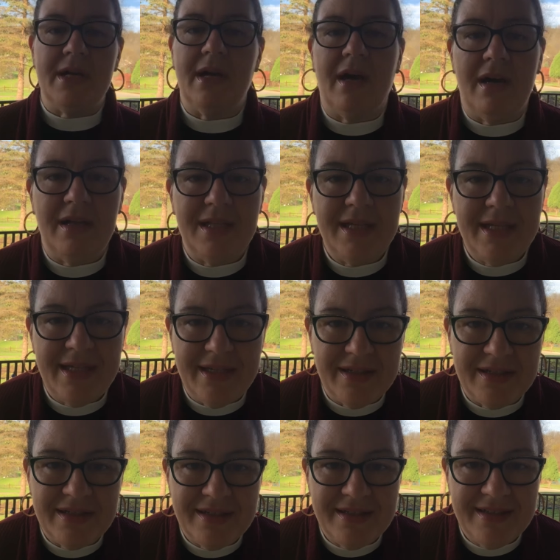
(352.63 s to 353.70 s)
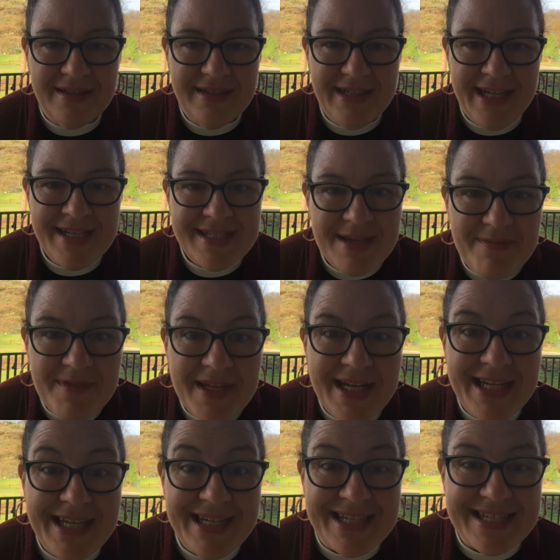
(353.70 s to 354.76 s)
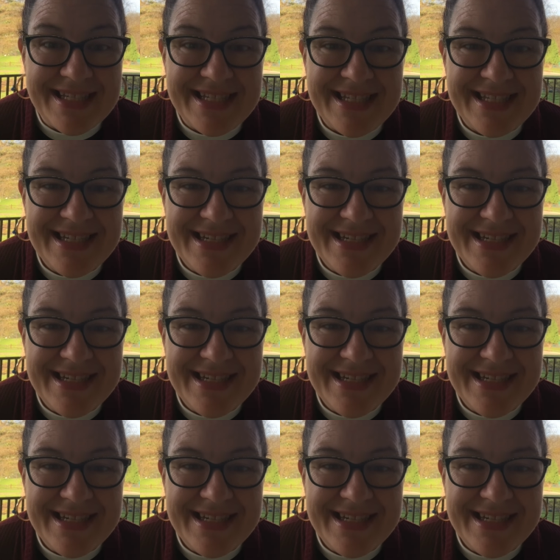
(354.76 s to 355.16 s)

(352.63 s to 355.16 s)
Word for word: it all here, except that he is.